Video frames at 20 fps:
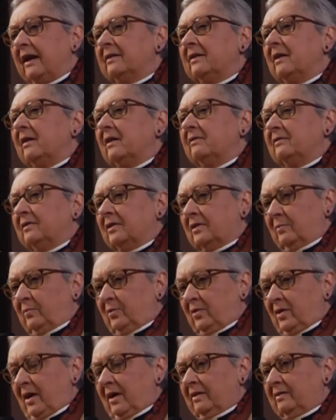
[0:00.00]
and of
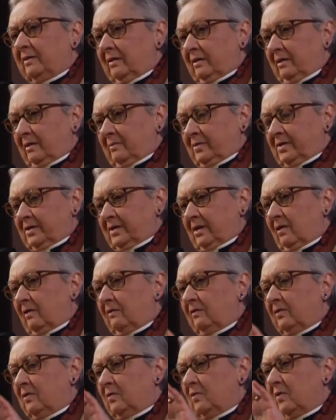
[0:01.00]
Gibran
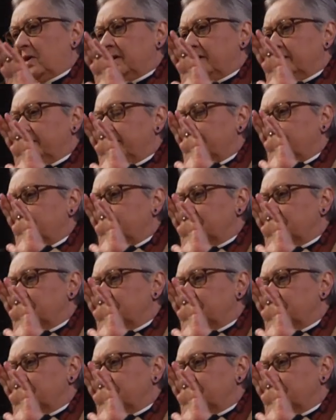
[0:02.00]
himself, who was a